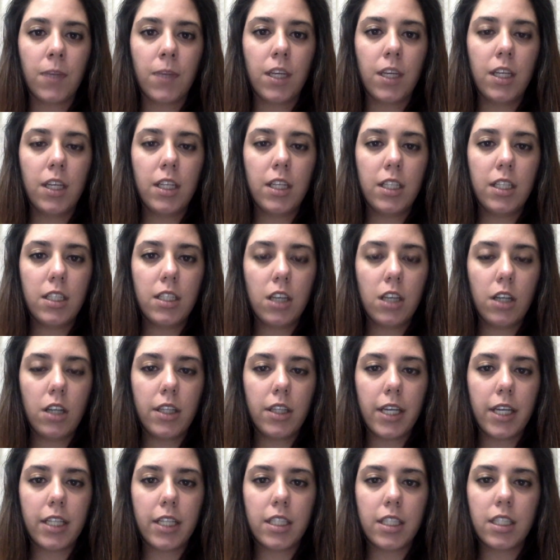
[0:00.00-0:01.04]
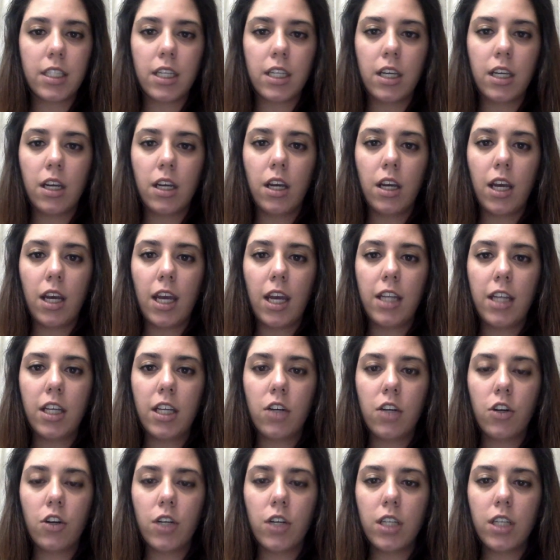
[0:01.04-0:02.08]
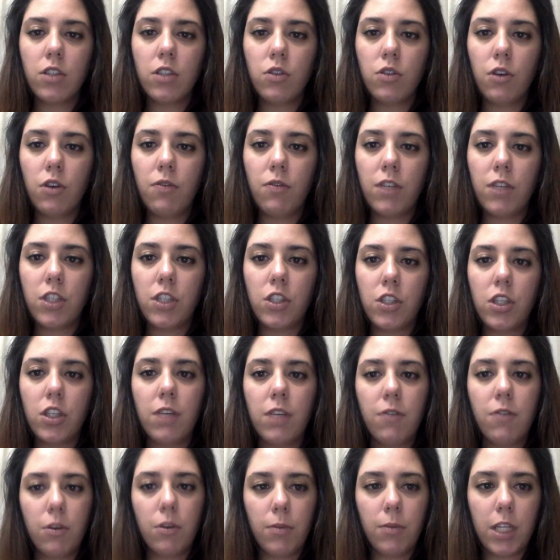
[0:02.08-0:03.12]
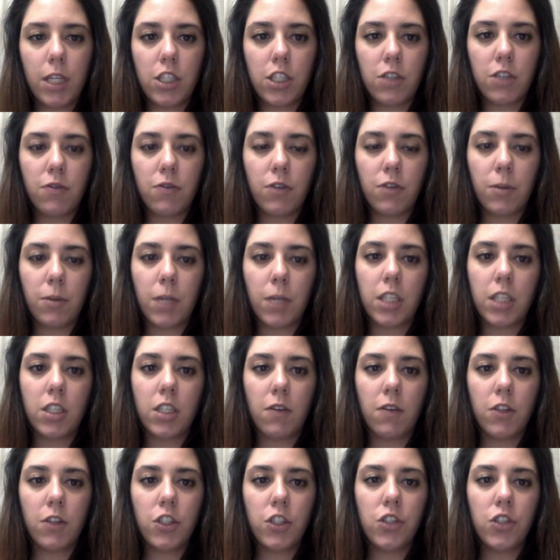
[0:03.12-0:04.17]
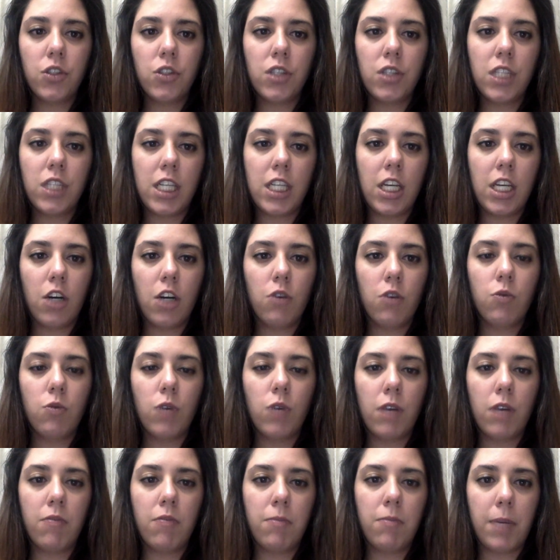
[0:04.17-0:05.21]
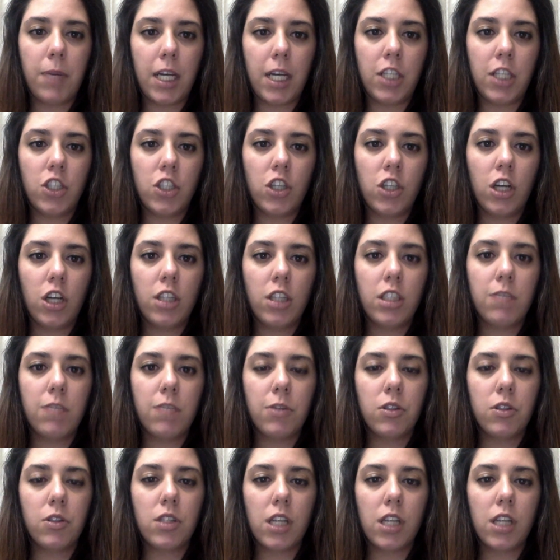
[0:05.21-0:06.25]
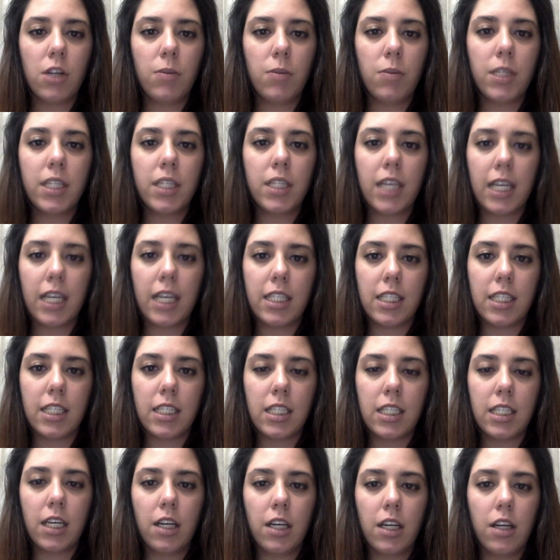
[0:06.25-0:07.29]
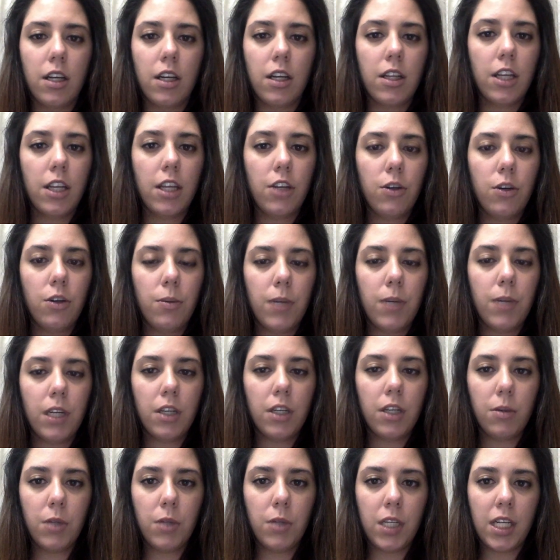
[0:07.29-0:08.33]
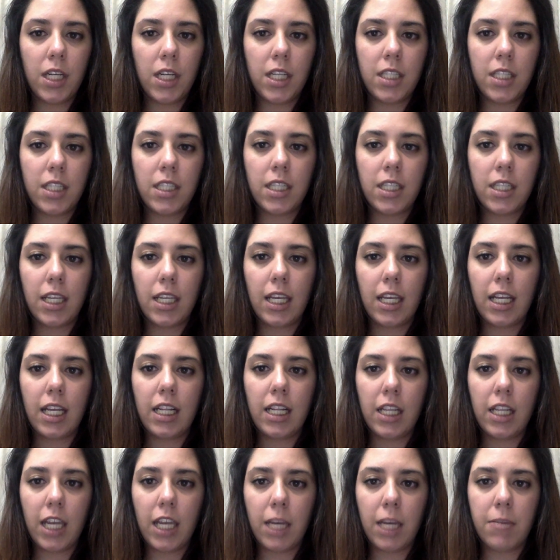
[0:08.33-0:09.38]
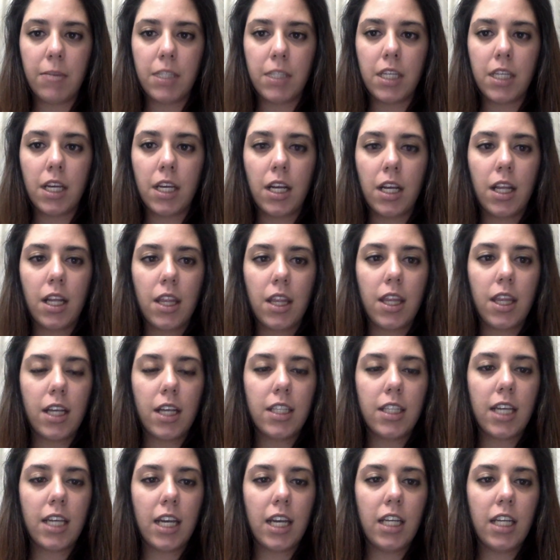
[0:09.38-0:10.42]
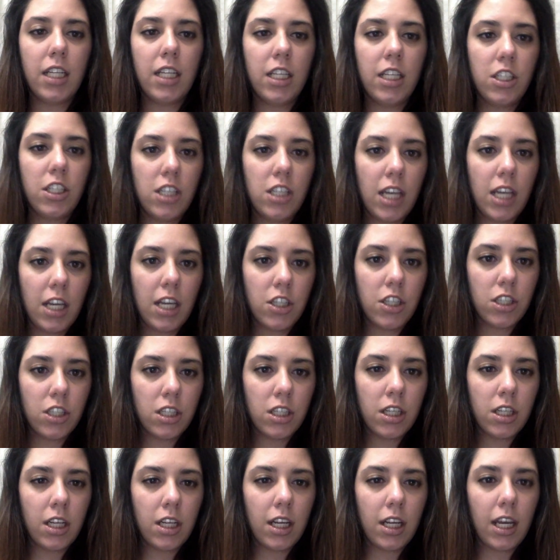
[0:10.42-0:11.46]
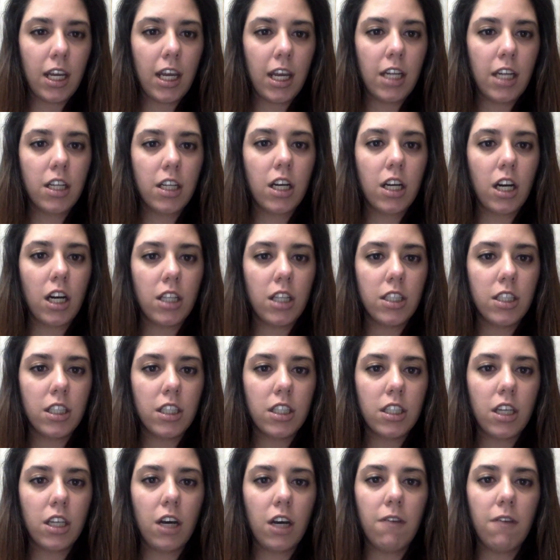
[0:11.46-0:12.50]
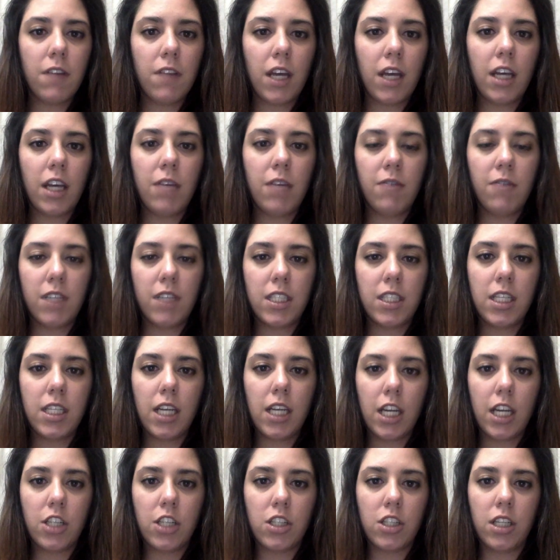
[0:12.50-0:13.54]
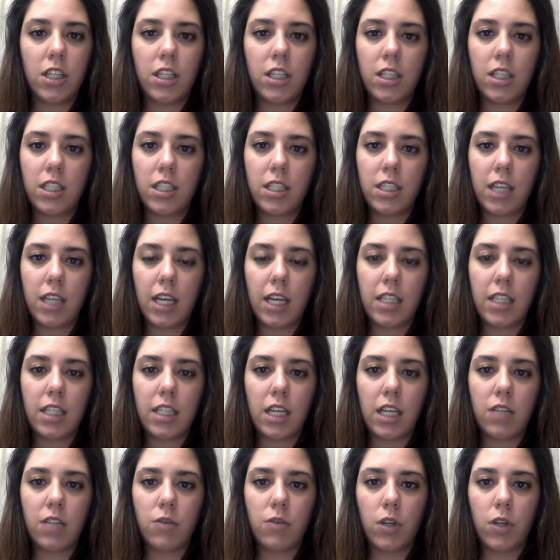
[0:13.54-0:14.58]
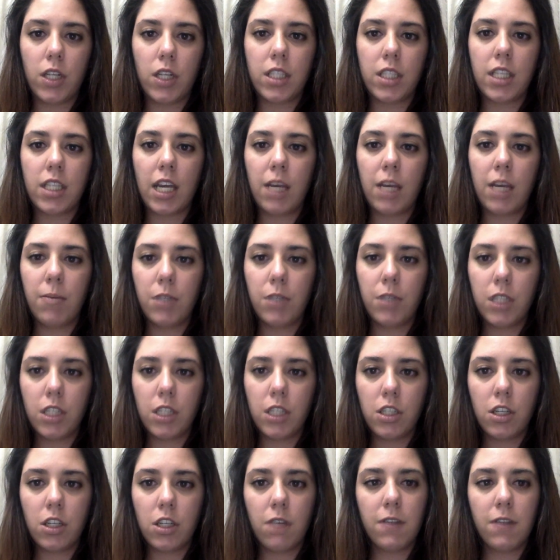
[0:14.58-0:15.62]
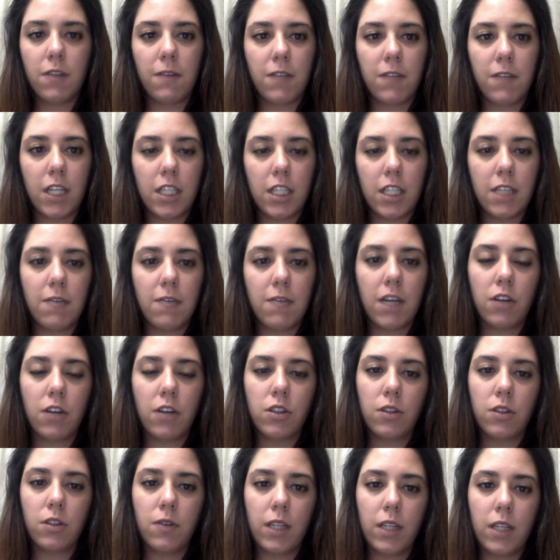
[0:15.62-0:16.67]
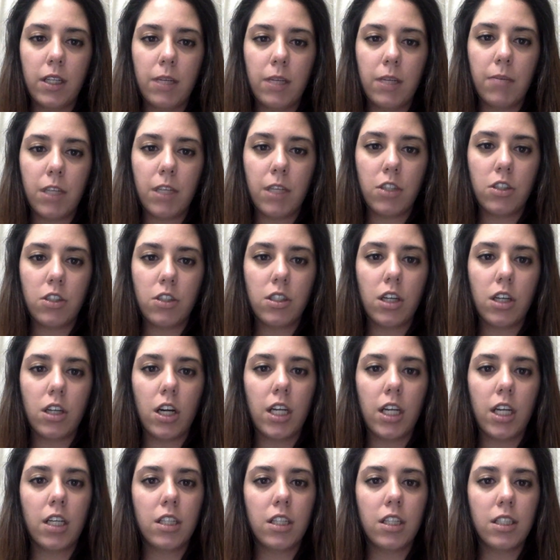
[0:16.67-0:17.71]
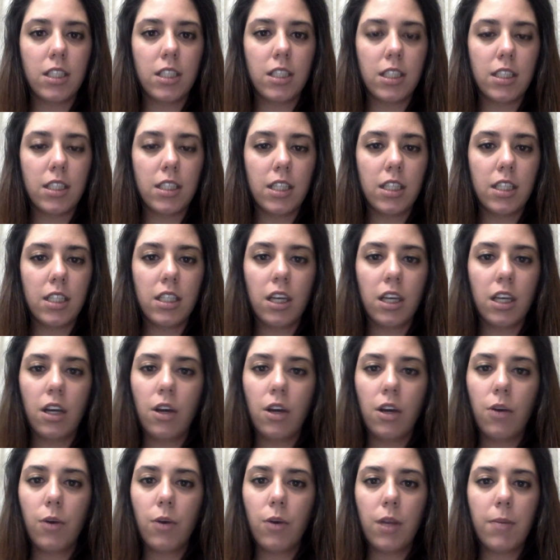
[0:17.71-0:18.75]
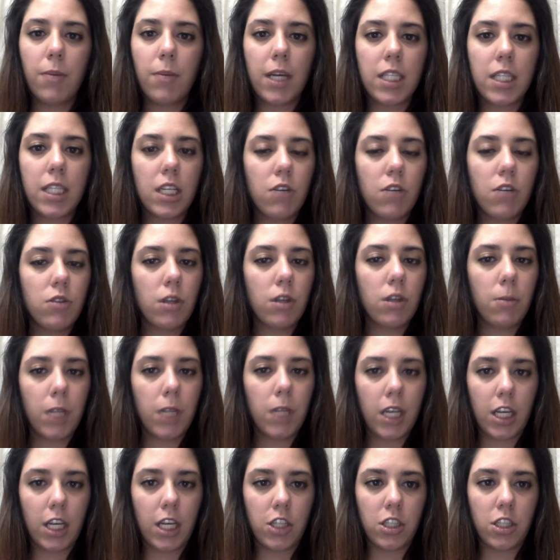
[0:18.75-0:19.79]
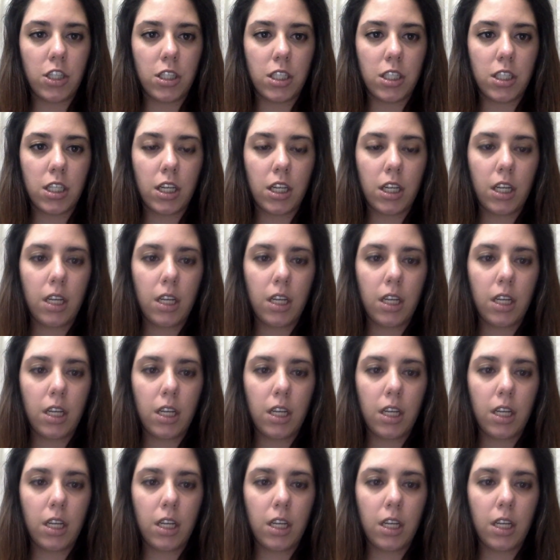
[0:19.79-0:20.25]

In this context, and according to official information from the WTO webpage on dispute settlement cases, the European communities claims that the initiation and conduct of the investigation in this case, as well as the imposition of definitive countervailing measures, are inconsistent with Mexico's obligations.